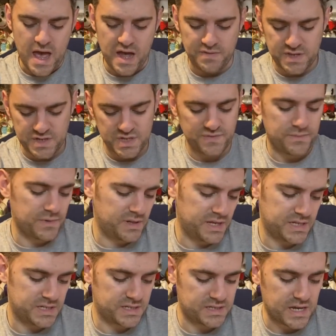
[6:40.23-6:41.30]
and this is from the
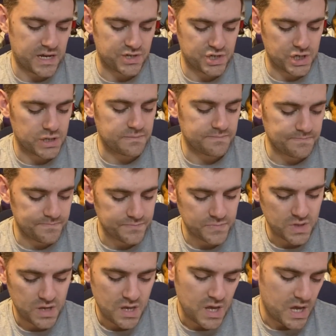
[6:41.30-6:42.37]
ladies section.
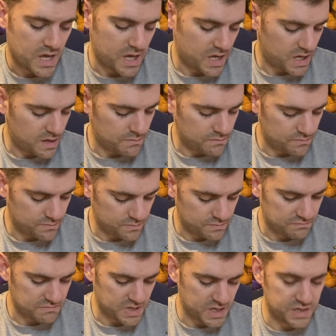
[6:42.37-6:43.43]
Um,
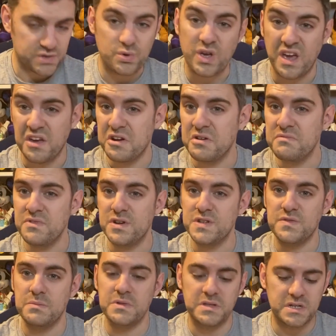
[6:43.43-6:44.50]
and I don't care that it's
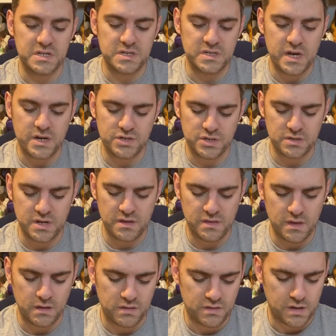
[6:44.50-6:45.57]
from the ladies section. I
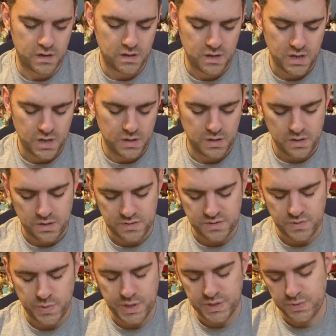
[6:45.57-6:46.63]
think that it's
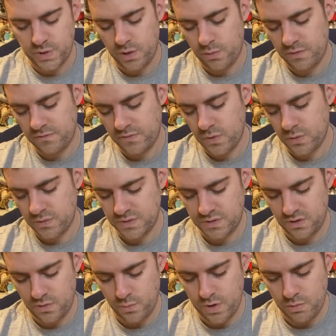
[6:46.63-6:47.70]
twenty twenty-one, folks. You
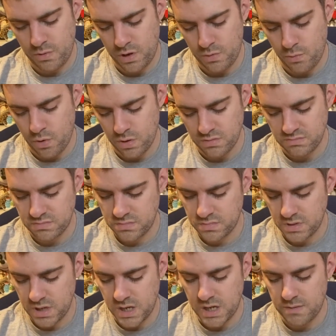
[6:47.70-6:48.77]
can wear what you want.
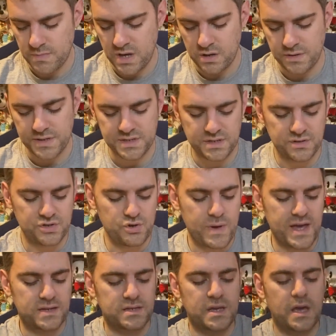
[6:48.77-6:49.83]
Um, I got this in two X